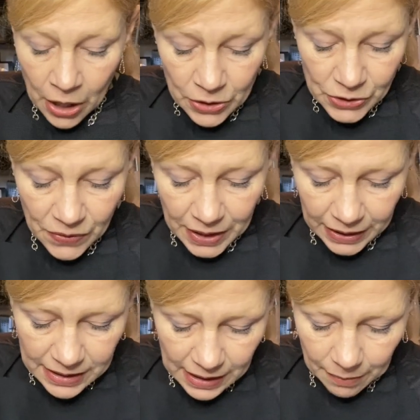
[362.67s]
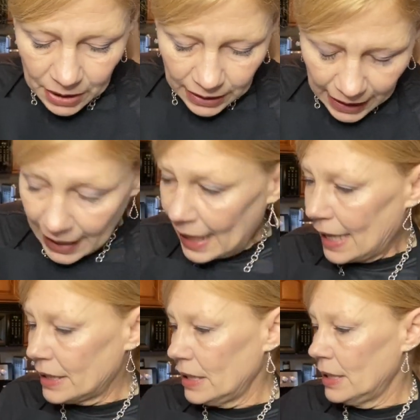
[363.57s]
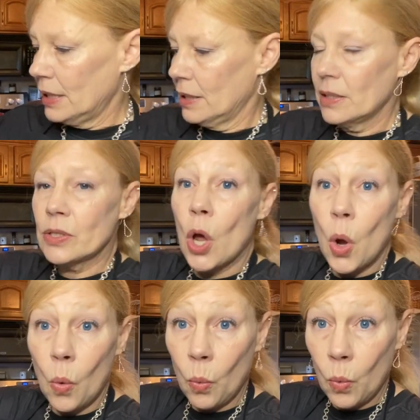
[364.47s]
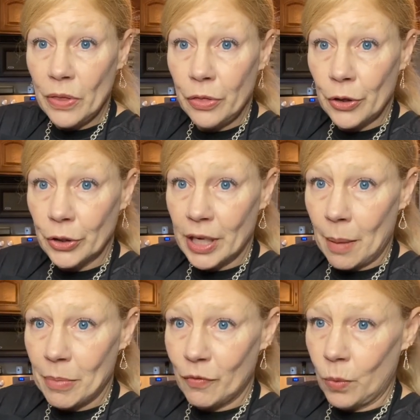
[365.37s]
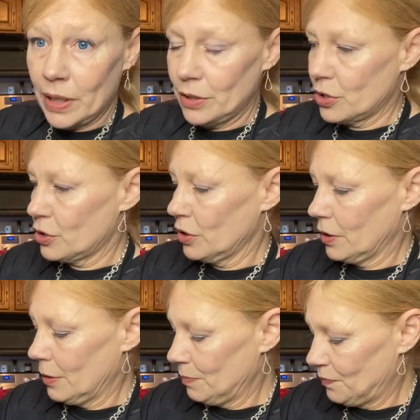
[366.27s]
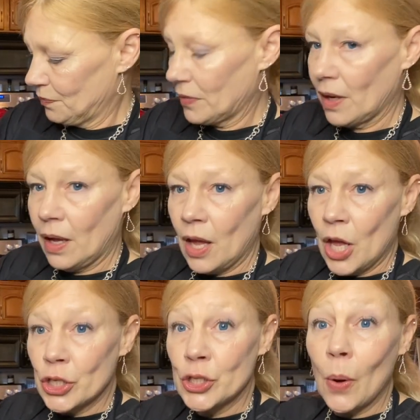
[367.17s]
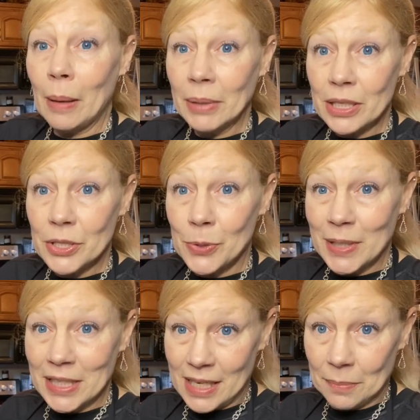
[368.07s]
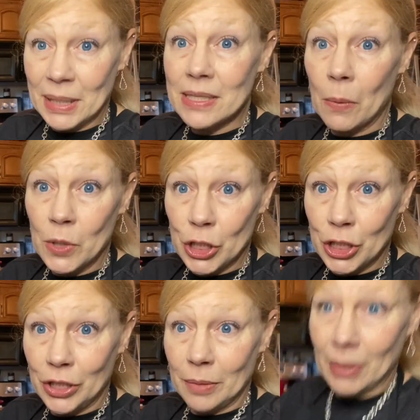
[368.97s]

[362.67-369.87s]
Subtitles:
So the next thing I'm gonna add is 1/3 cup of white sugar. So I'm gonna swing you down because I wanna show you